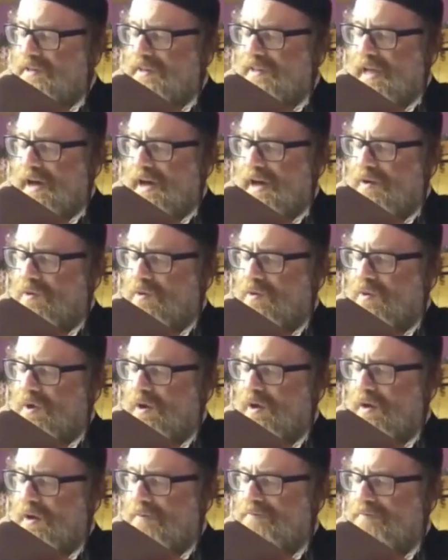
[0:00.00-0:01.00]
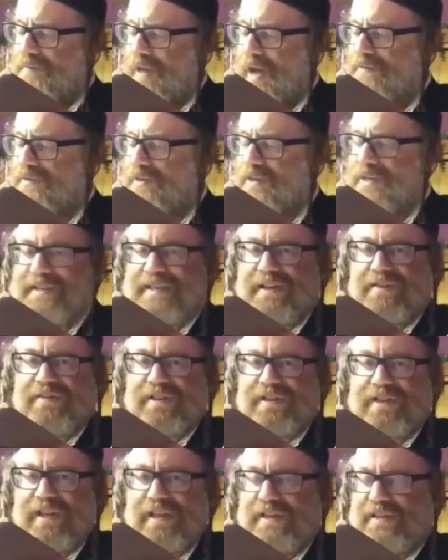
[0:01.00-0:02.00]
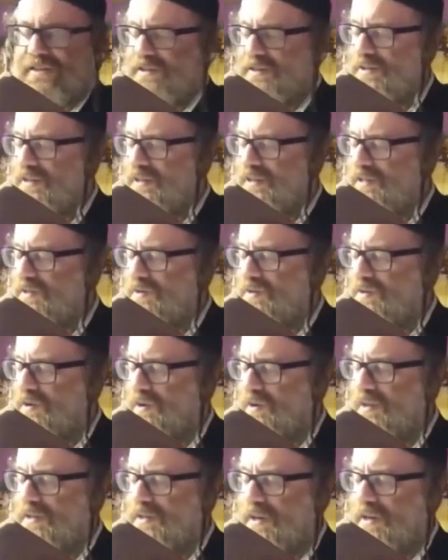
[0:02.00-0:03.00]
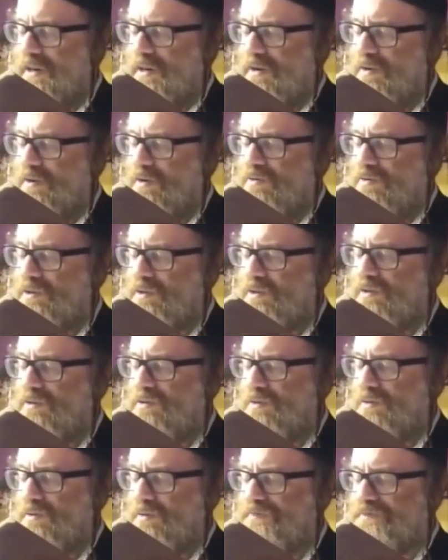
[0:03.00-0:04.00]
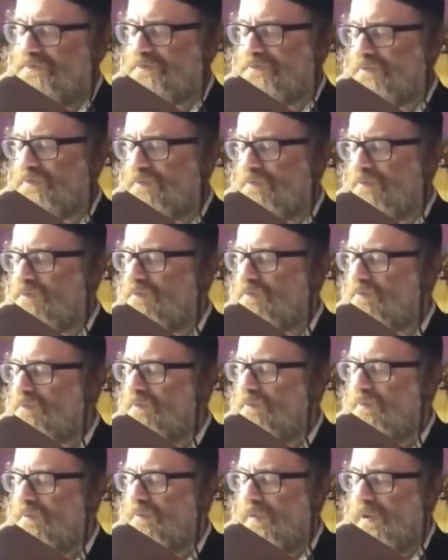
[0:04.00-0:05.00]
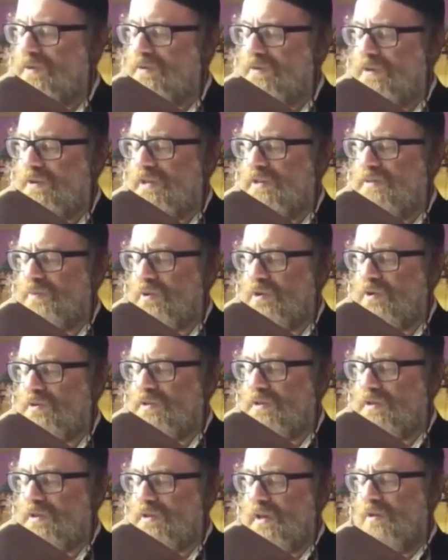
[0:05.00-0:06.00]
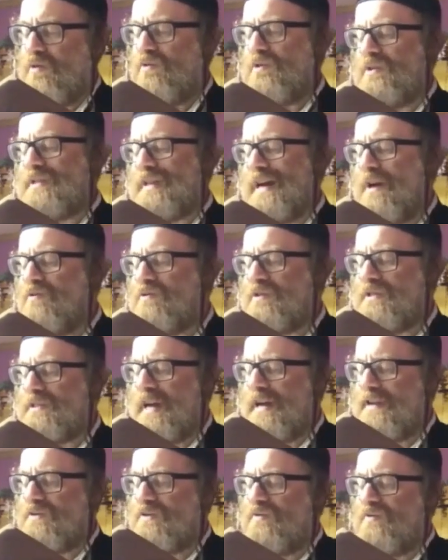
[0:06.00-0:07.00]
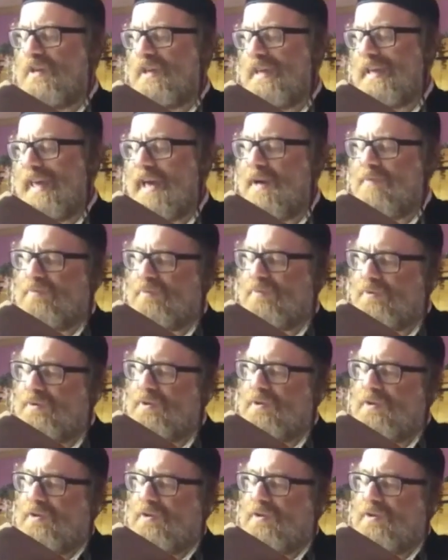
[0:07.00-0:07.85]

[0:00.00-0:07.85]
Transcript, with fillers: so now um, after seven days, so this kohen uh, goes to, to this person that, who is outside of the camp.